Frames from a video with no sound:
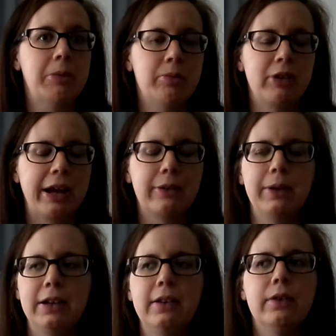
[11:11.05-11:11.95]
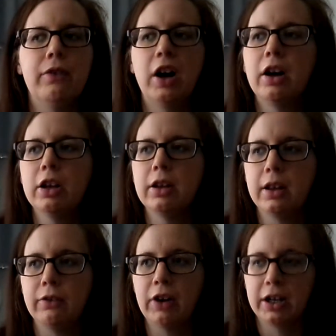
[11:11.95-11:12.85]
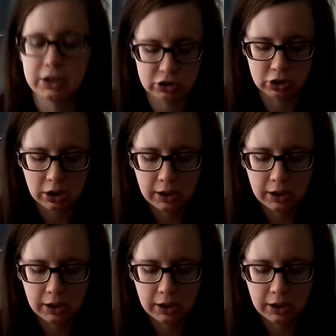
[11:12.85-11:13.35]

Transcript: mum recommended the uh, varnish.